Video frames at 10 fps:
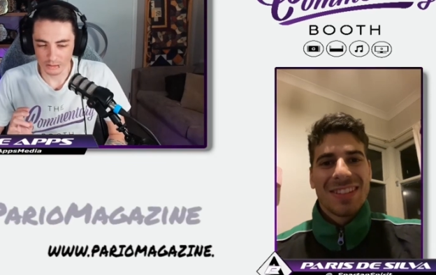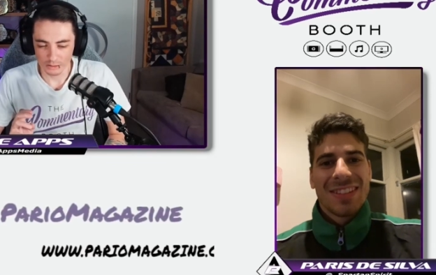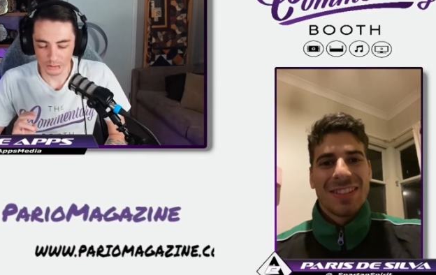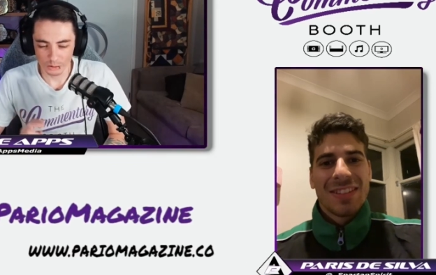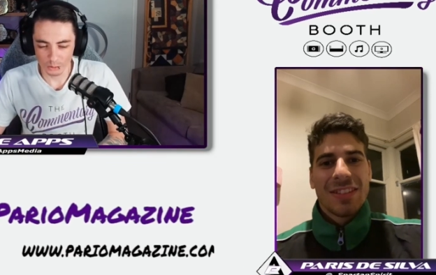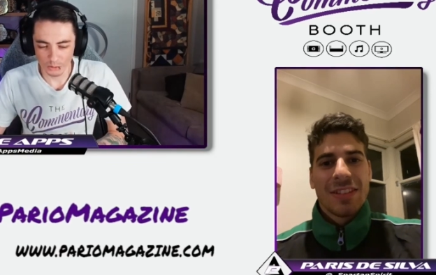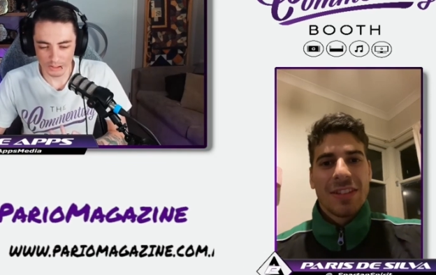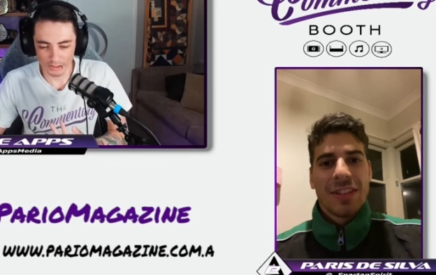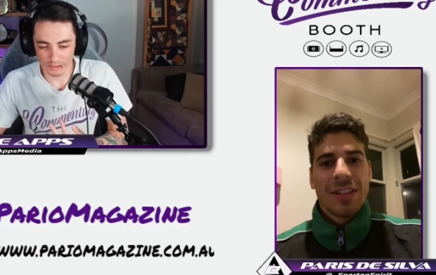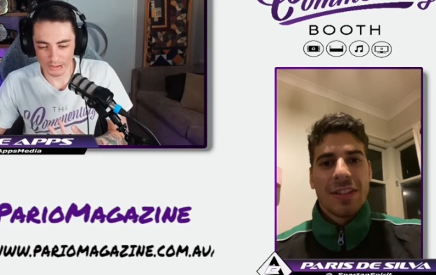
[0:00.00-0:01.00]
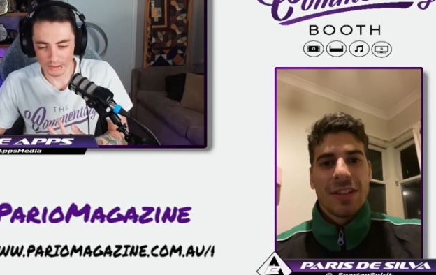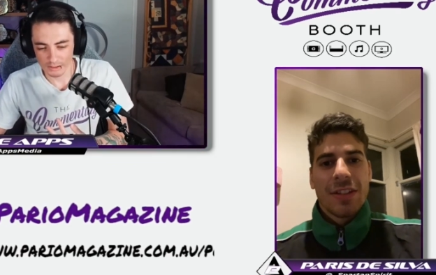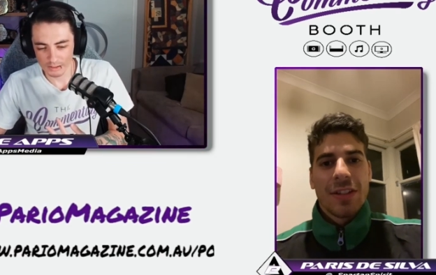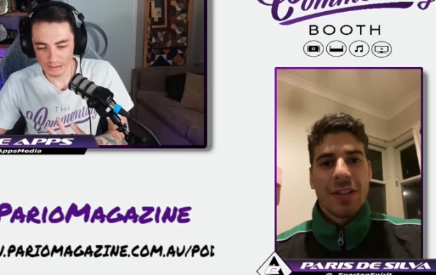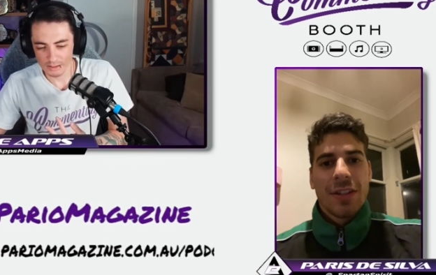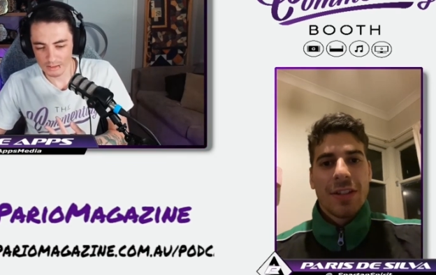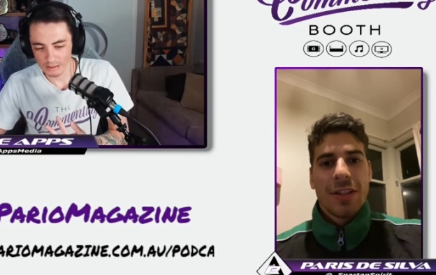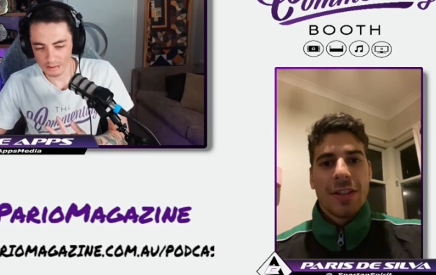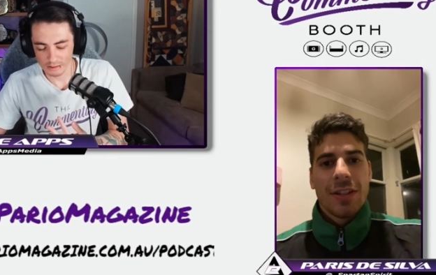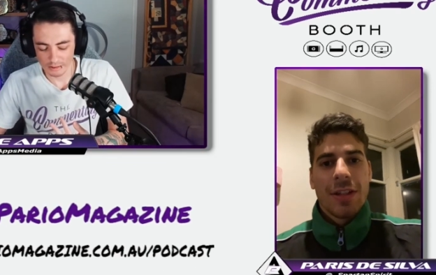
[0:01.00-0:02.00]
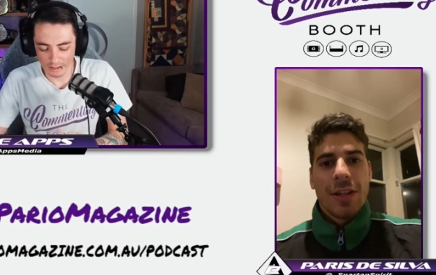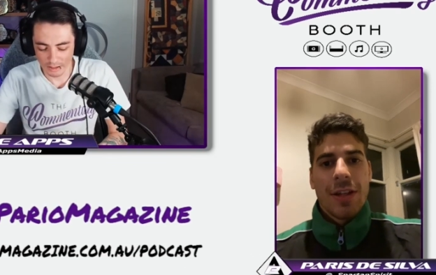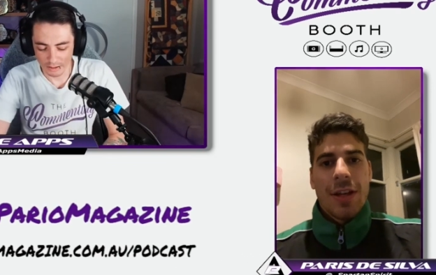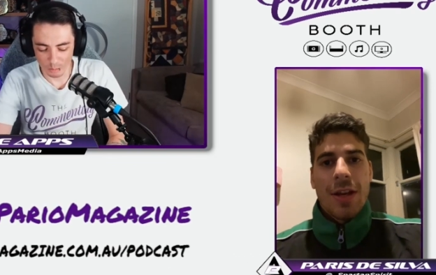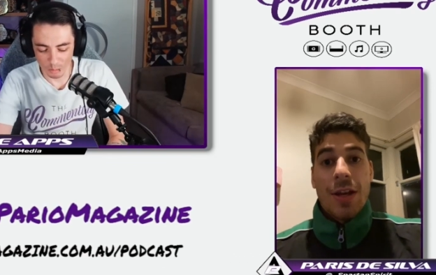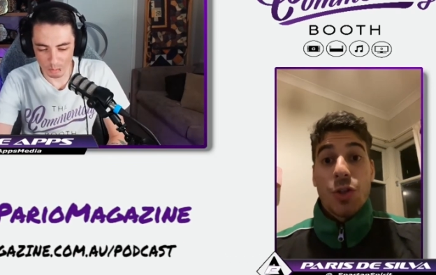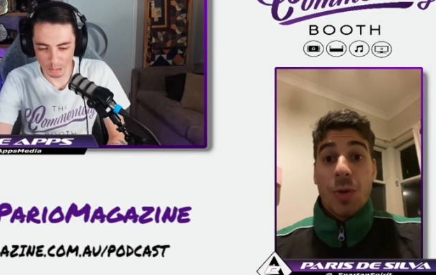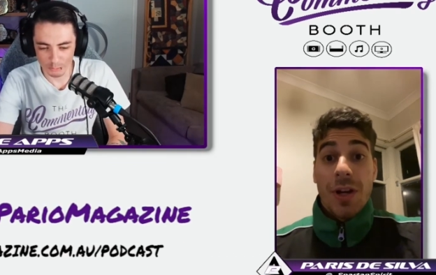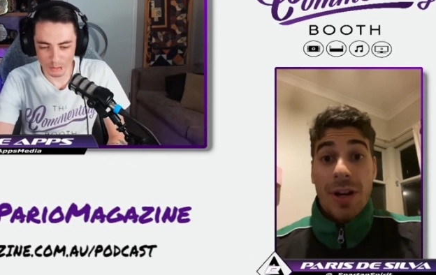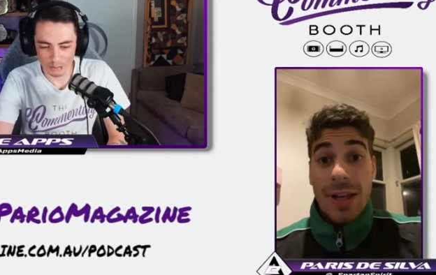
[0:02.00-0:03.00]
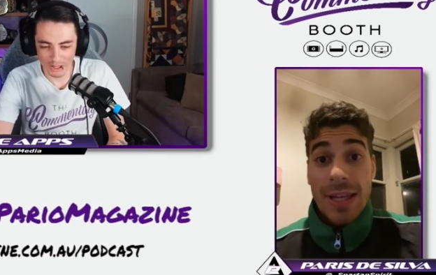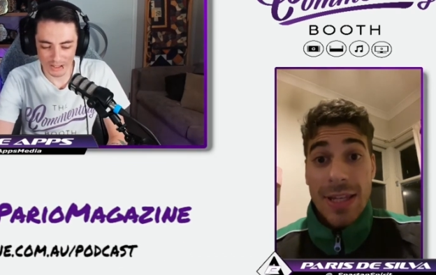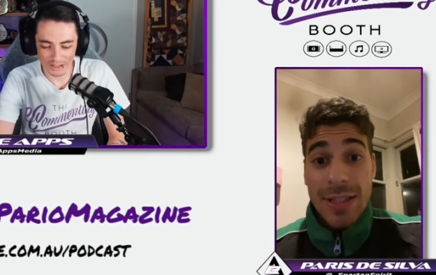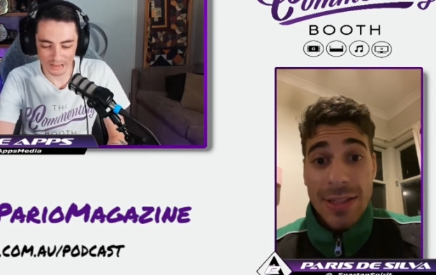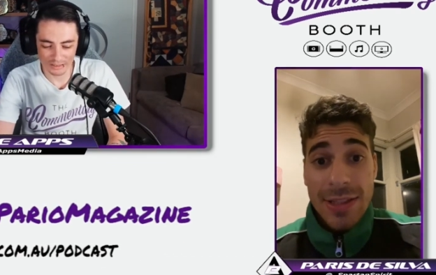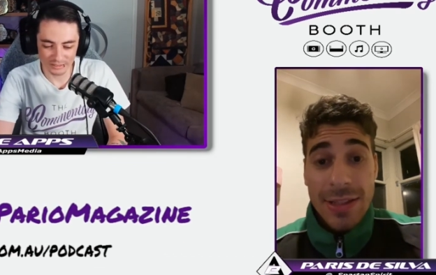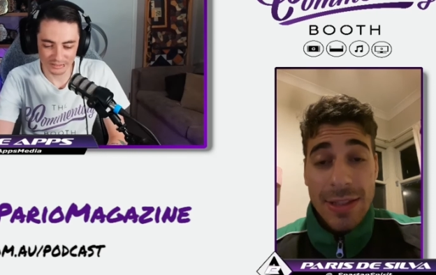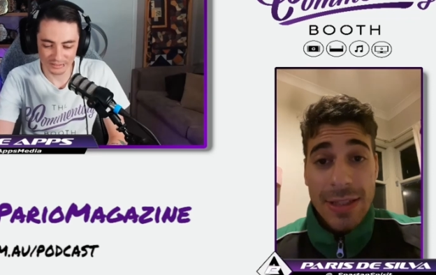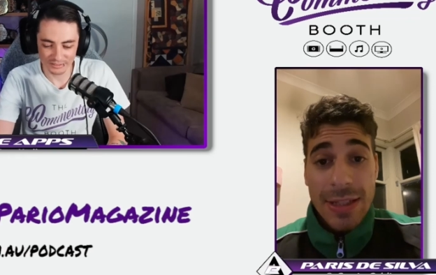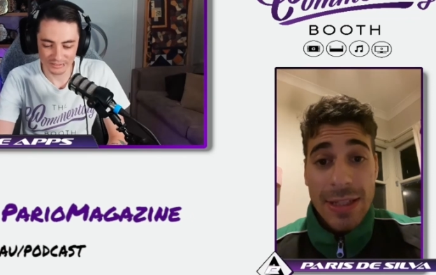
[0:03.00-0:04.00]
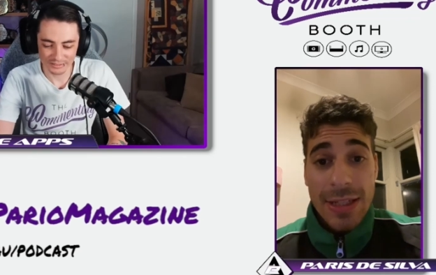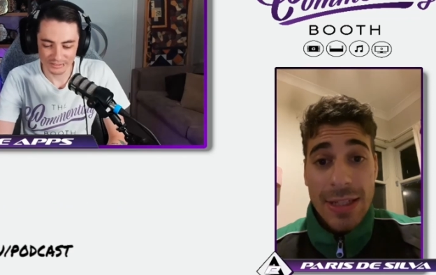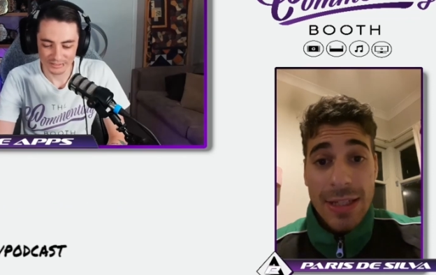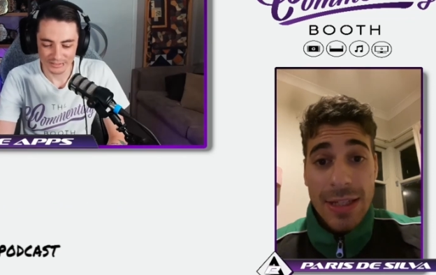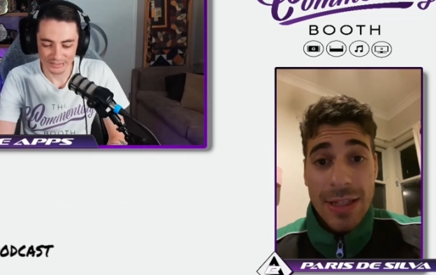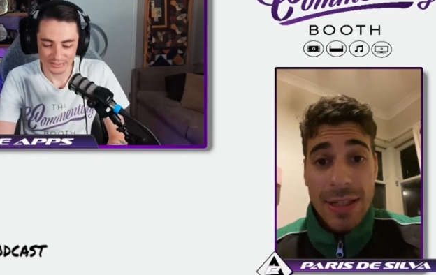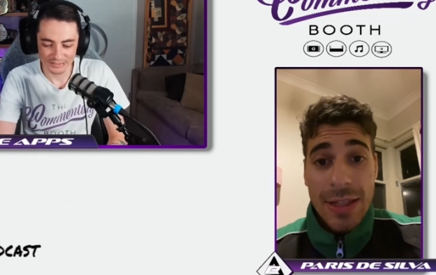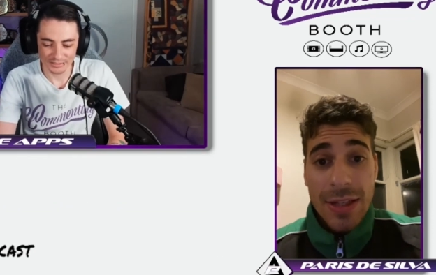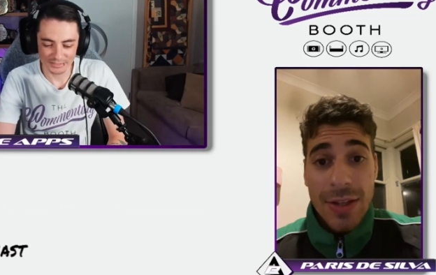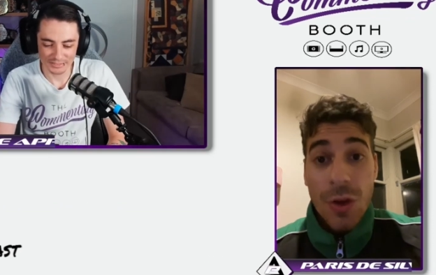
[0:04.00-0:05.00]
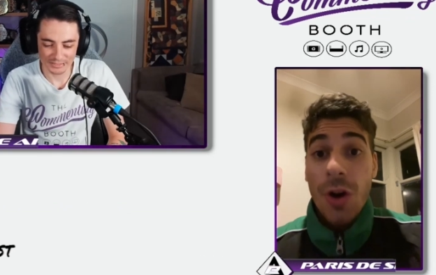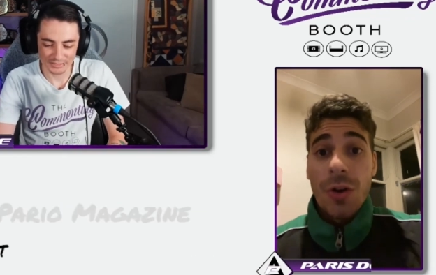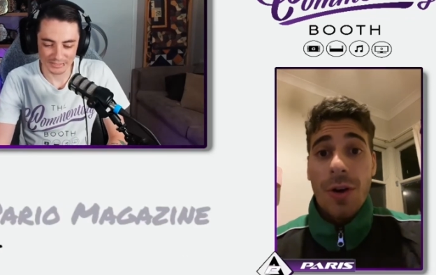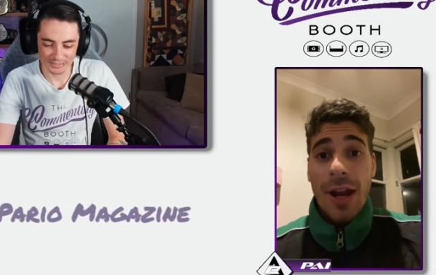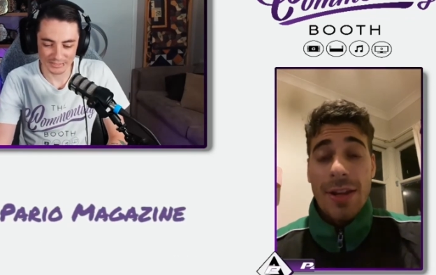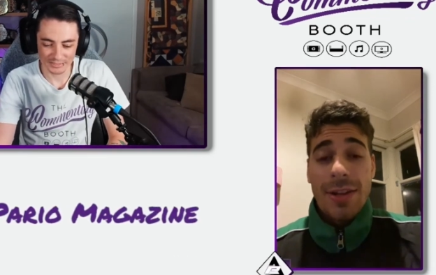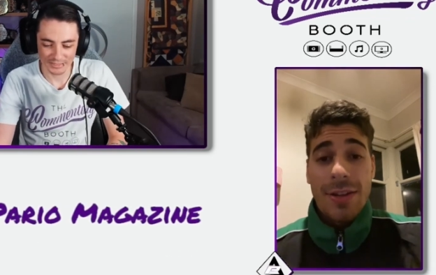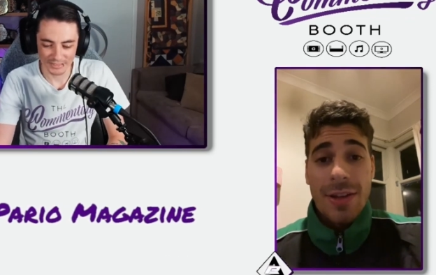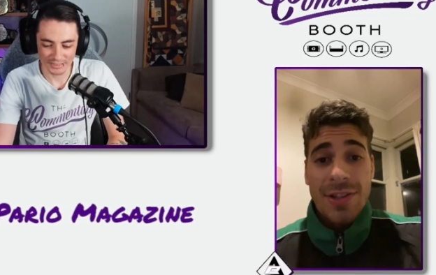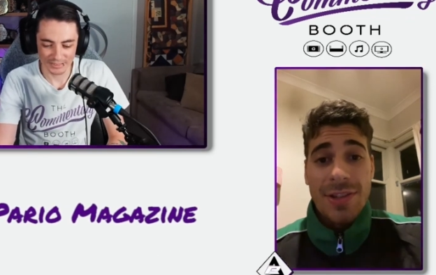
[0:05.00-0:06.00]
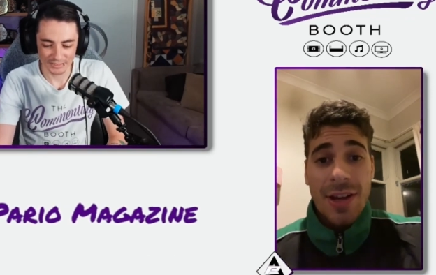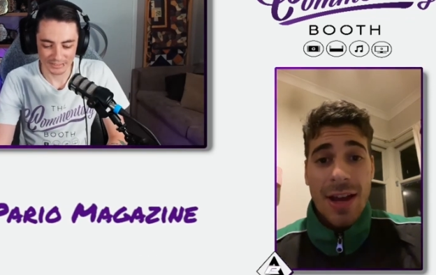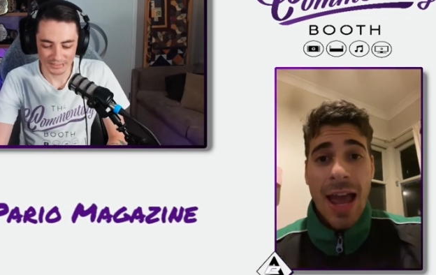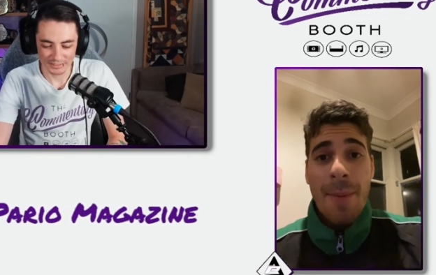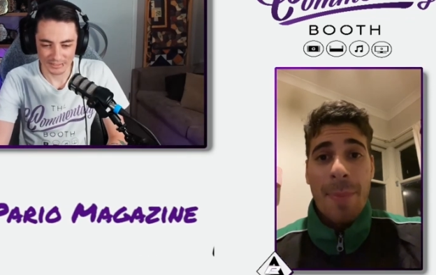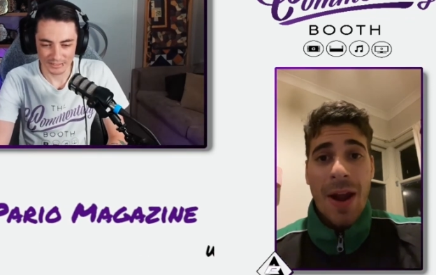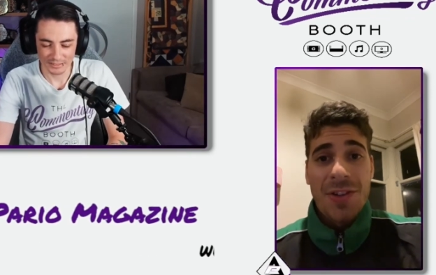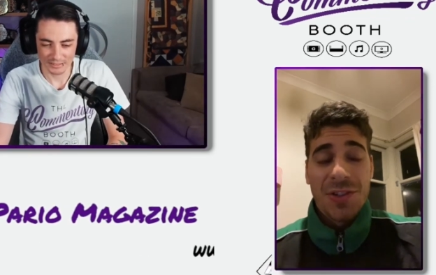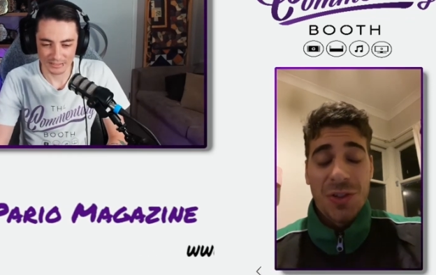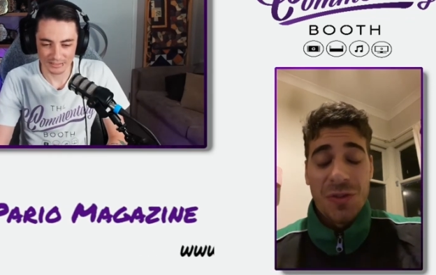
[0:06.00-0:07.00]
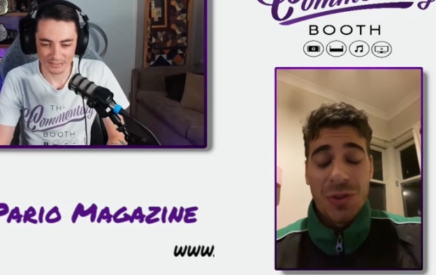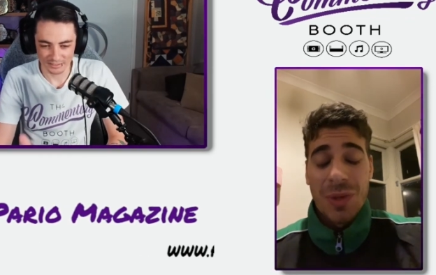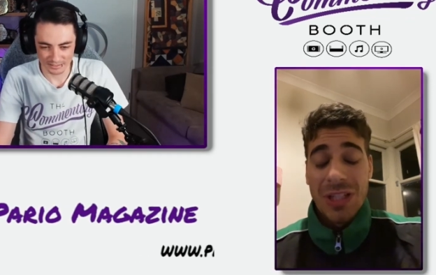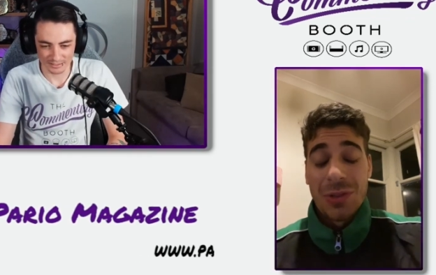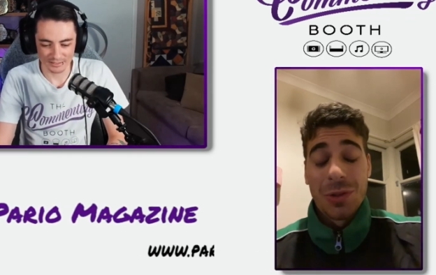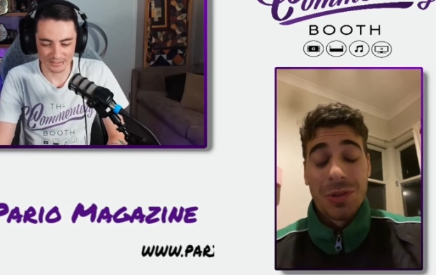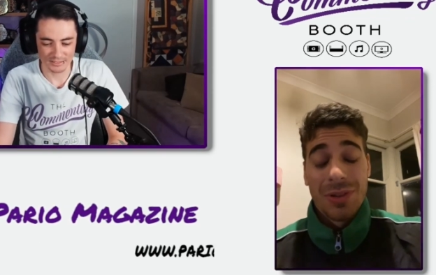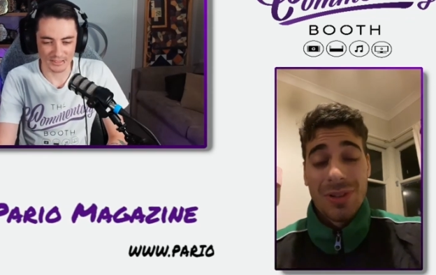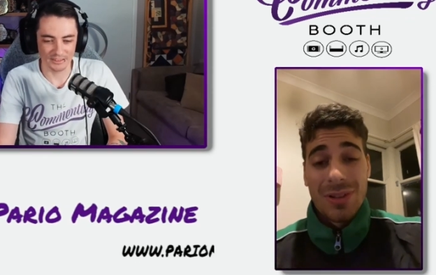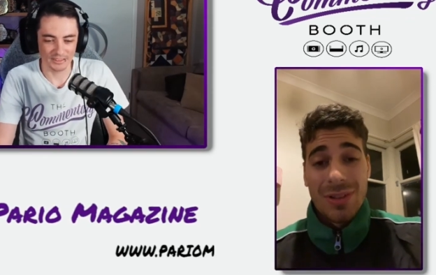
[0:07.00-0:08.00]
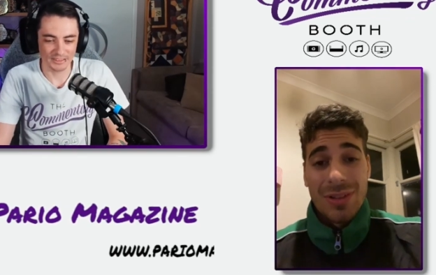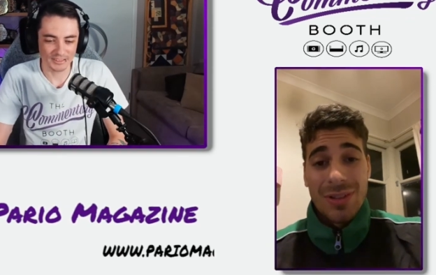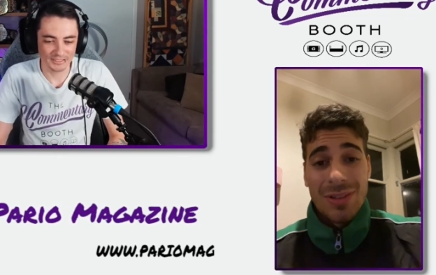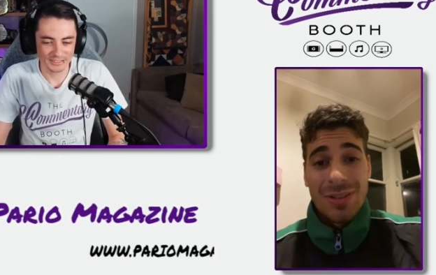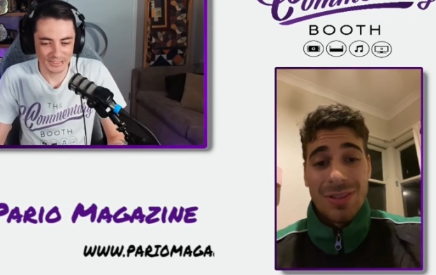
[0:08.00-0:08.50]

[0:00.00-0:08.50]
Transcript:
Speaker 1: your Twitter is, I can't remember Twitter. off the top of my head.
Speaker 2: Yeah, Yo, you're right. It's uh, at Paris Silver 22.
Speaker 1: There it is.